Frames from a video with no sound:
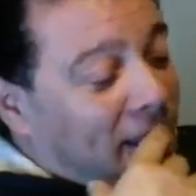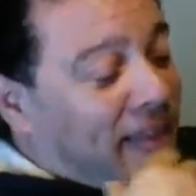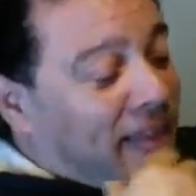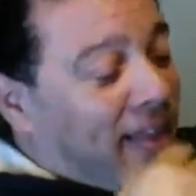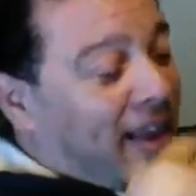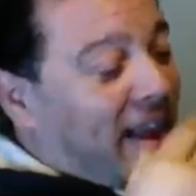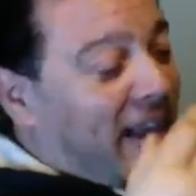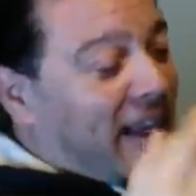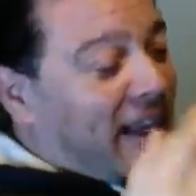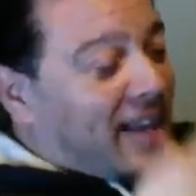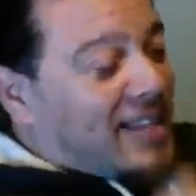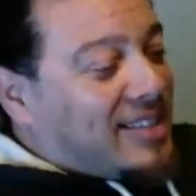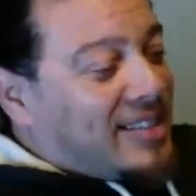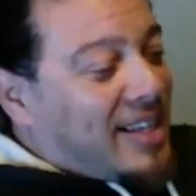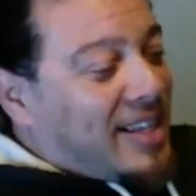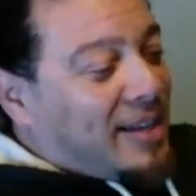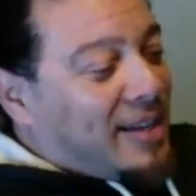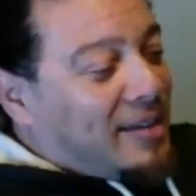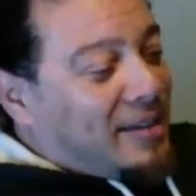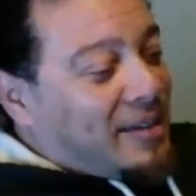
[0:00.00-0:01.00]
that has
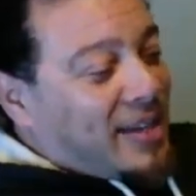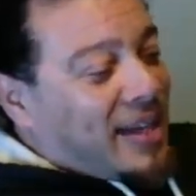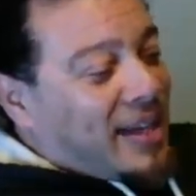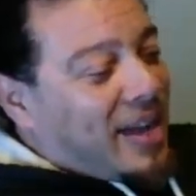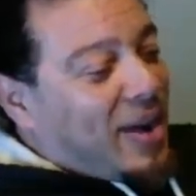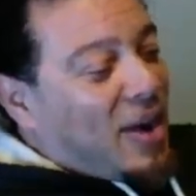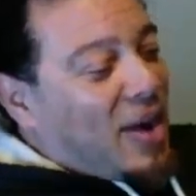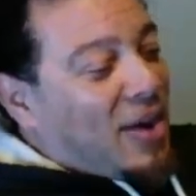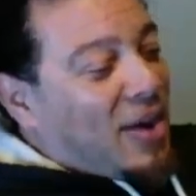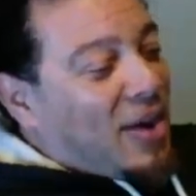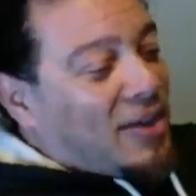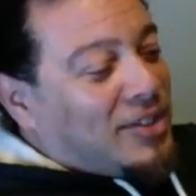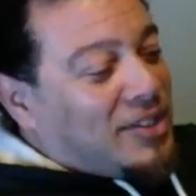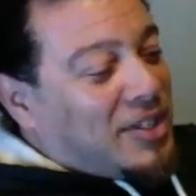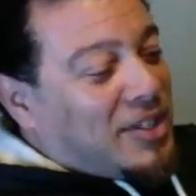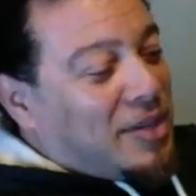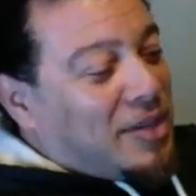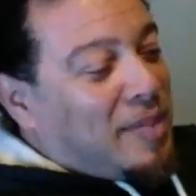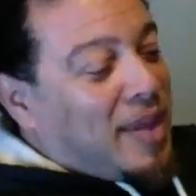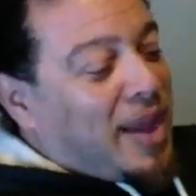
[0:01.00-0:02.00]
that
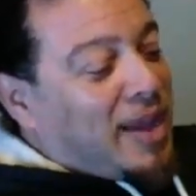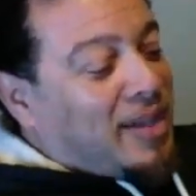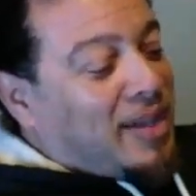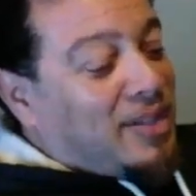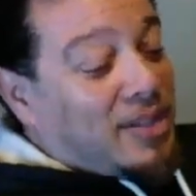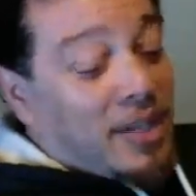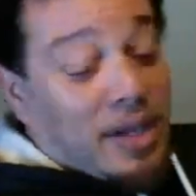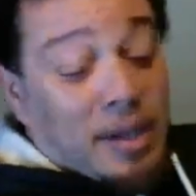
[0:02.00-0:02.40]
RC Max